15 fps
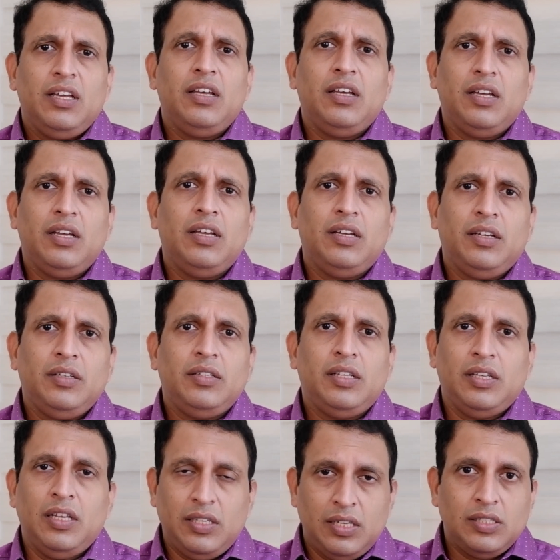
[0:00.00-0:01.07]

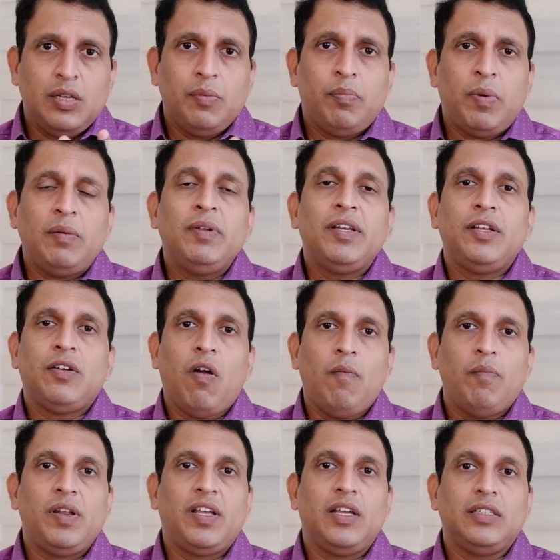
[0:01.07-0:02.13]
There's a pulmonary
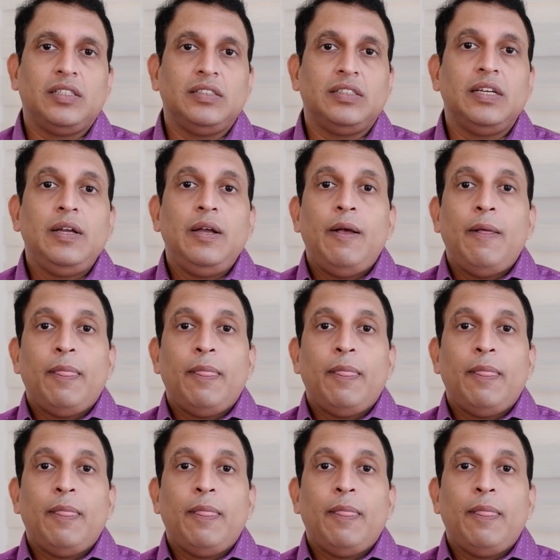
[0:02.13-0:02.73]
complications.